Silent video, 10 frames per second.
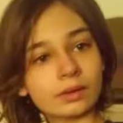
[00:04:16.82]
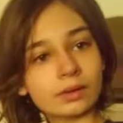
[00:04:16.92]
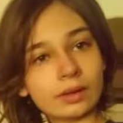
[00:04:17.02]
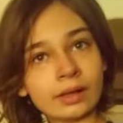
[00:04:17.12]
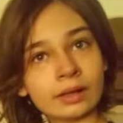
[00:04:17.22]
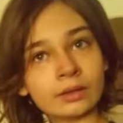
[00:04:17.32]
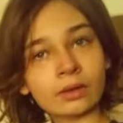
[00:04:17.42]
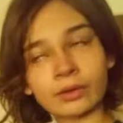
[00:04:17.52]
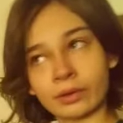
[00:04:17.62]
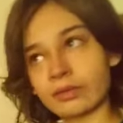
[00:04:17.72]
And
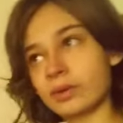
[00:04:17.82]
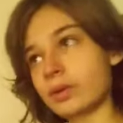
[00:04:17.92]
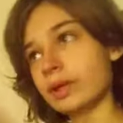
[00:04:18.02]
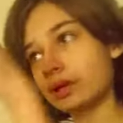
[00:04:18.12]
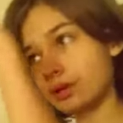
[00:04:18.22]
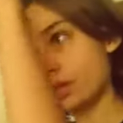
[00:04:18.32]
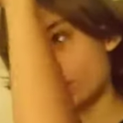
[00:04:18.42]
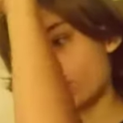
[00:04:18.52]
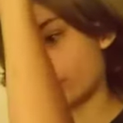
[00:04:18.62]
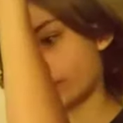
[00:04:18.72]
alternatively, you can get
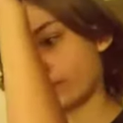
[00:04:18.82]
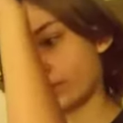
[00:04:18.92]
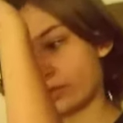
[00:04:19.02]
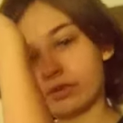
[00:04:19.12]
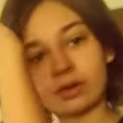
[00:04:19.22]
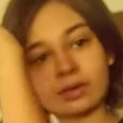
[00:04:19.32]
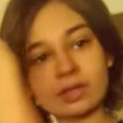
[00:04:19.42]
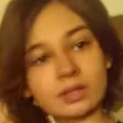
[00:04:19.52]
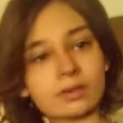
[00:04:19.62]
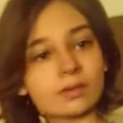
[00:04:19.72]
destructive
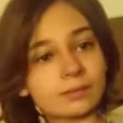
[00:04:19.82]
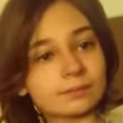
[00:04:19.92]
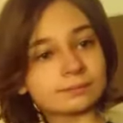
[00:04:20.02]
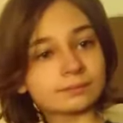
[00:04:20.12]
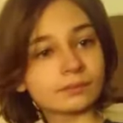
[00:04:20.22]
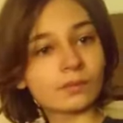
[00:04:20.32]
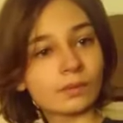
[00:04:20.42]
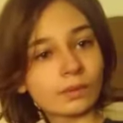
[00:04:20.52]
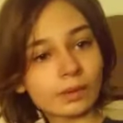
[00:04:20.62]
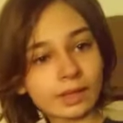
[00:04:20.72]
interference,
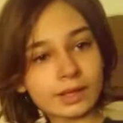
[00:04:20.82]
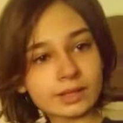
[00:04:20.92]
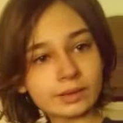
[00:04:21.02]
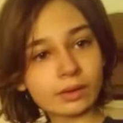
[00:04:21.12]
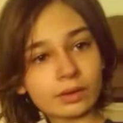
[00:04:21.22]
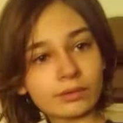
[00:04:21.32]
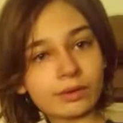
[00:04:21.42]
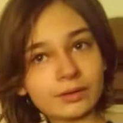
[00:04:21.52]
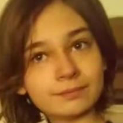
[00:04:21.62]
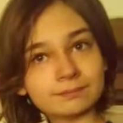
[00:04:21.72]
where it gets
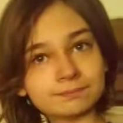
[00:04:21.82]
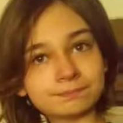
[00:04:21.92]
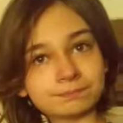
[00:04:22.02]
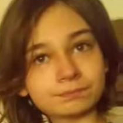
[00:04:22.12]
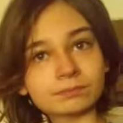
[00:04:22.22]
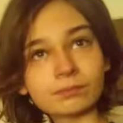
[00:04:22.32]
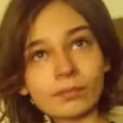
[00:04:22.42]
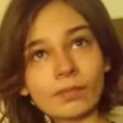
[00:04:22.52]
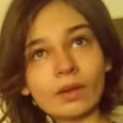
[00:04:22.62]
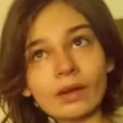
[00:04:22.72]
nullified.
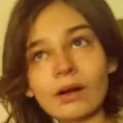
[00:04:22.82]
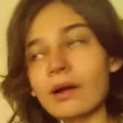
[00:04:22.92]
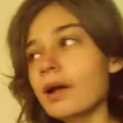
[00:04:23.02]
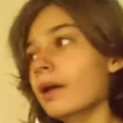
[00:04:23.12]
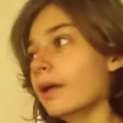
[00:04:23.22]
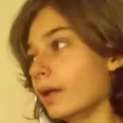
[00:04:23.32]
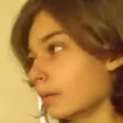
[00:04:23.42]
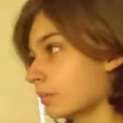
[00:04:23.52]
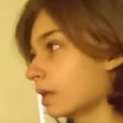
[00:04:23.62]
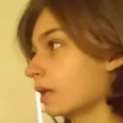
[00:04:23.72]
Now,
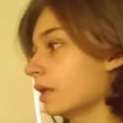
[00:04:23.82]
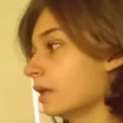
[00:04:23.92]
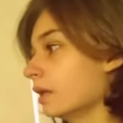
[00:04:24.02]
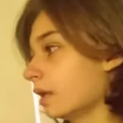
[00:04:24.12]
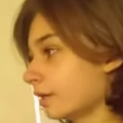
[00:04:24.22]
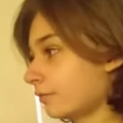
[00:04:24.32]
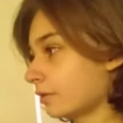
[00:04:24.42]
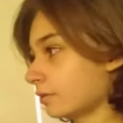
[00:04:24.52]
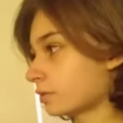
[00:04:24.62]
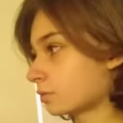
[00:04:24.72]

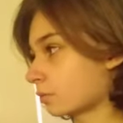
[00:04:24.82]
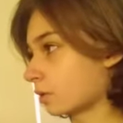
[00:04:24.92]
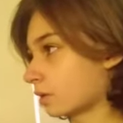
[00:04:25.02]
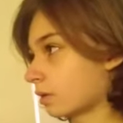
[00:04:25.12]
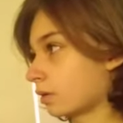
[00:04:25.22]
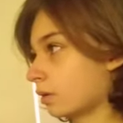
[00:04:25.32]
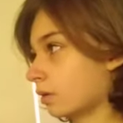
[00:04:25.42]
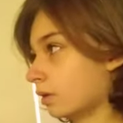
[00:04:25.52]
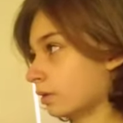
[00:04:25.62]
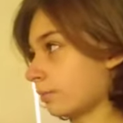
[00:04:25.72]
headphones work
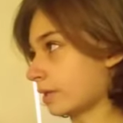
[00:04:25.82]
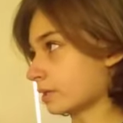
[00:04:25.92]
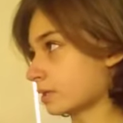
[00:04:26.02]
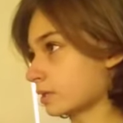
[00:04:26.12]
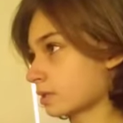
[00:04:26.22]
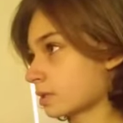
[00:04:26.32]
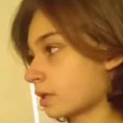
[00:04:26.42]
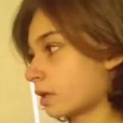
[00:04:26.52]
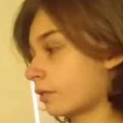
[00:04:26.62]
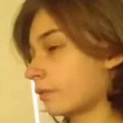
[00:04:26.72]
on the basis
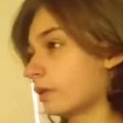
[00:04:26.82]
of,